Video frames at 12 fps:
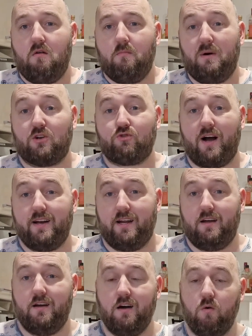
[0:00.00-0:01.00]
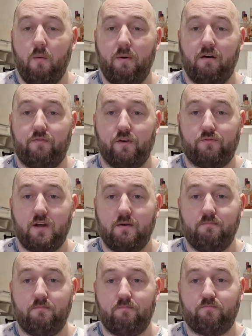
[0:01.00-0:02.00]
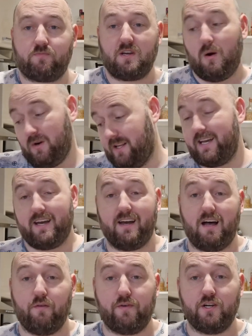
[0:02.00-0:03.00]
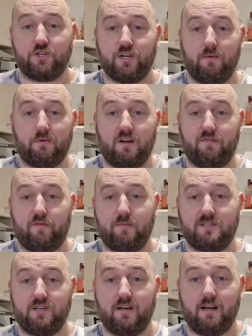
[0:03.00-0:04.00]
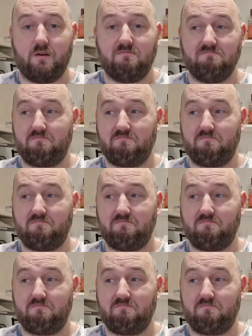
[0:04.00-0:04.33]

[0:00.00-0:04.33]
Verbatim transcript: But I tried it, £1.50. I will eat it, I'll finish it, I'm gonna have it for my tea now.